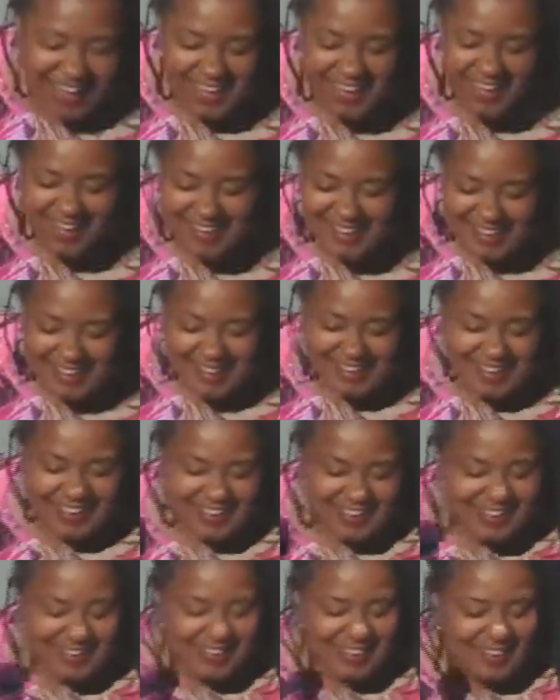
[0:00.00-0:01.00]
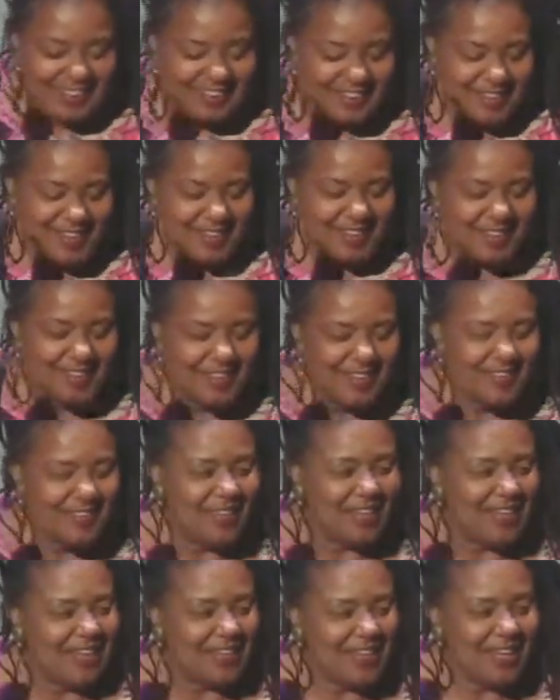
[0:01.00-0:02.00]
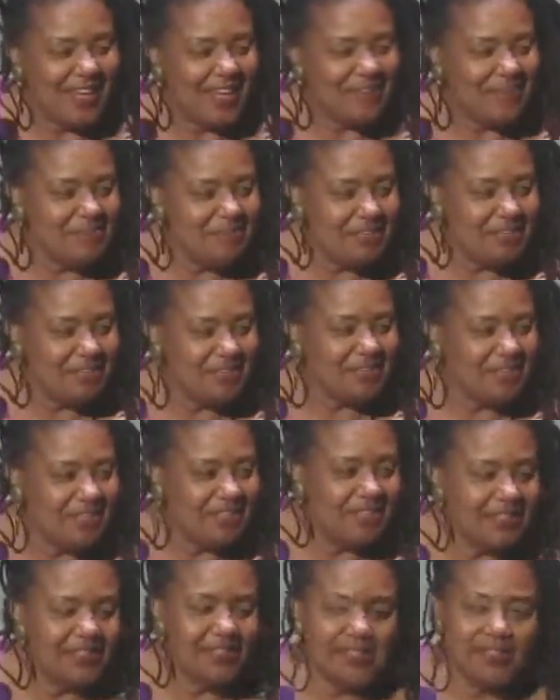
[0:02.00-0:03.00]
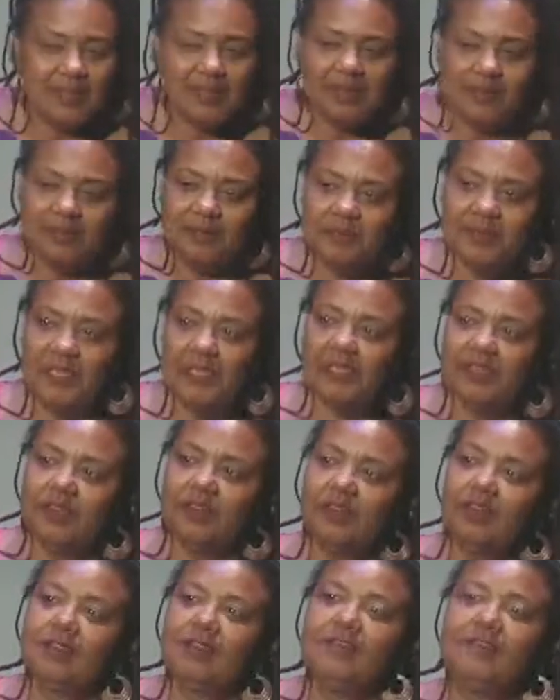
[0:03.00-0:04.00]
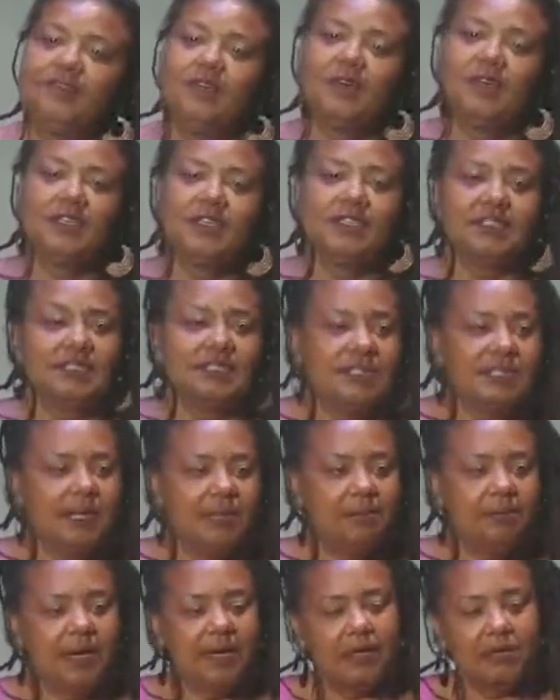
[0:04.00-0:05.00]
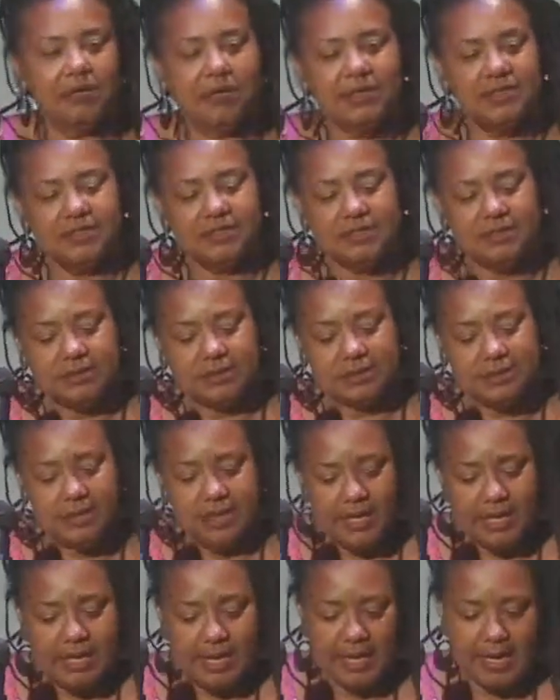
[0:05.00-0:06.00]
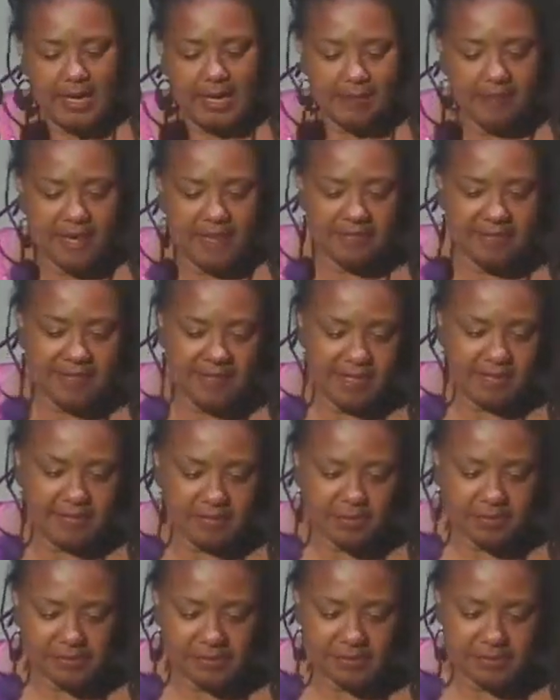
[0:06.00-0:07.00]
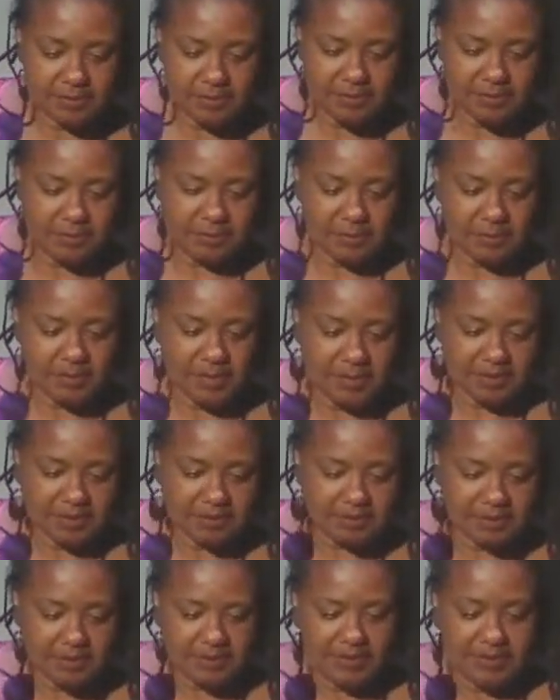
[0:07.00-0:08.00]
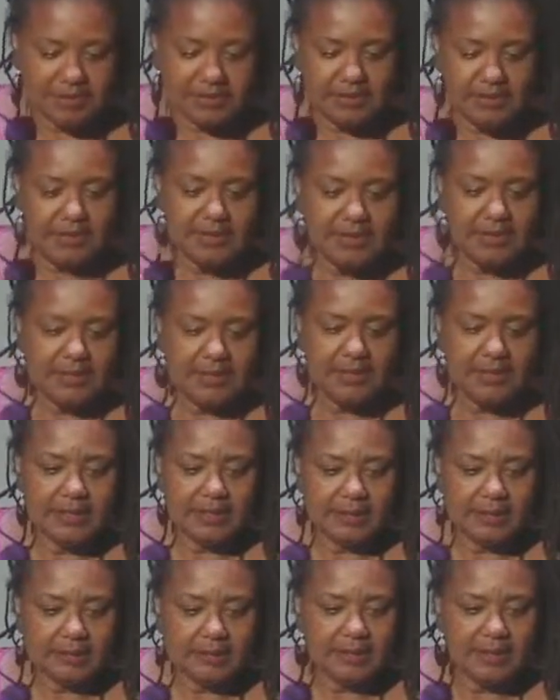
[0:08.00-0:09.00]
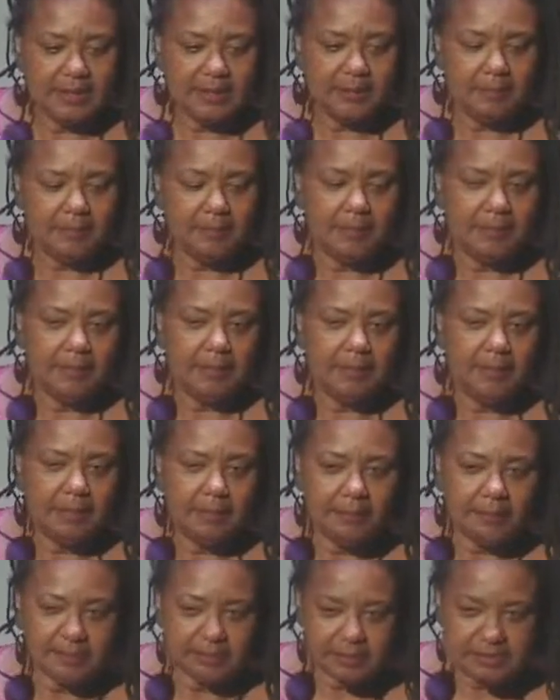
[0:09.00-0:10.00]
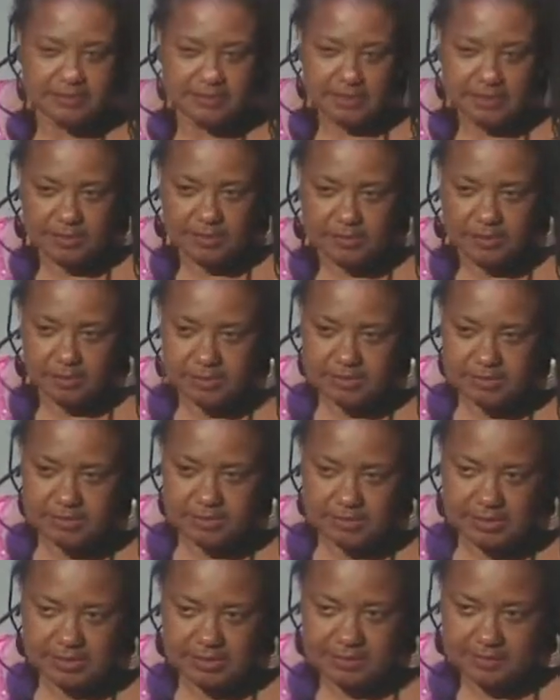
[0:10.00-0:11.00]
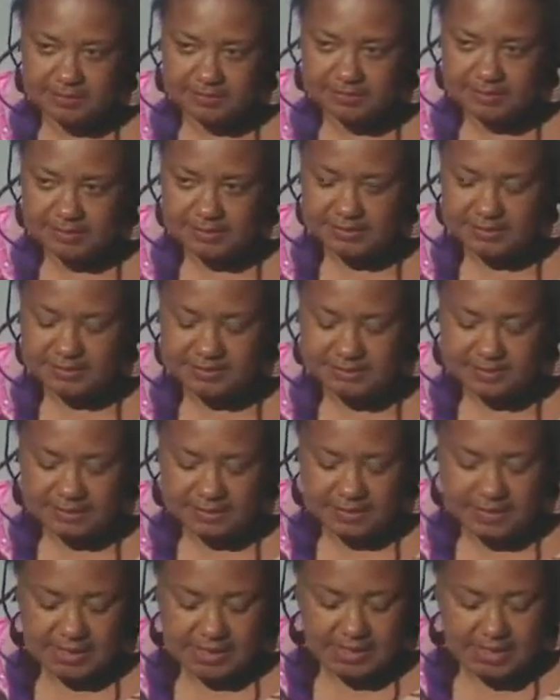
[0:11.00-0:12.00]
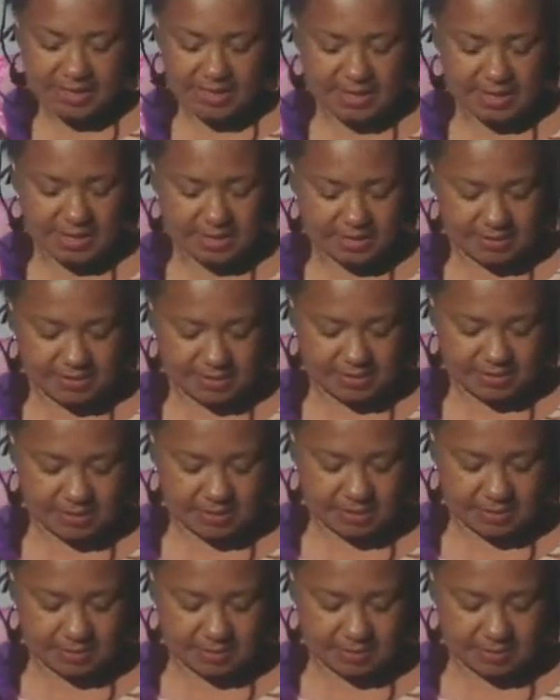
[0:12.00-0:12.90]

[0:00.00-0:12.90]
And they came here in the early 40s in that migration. And my father worked on the waterfront, and my mother stayed home and took care of us. And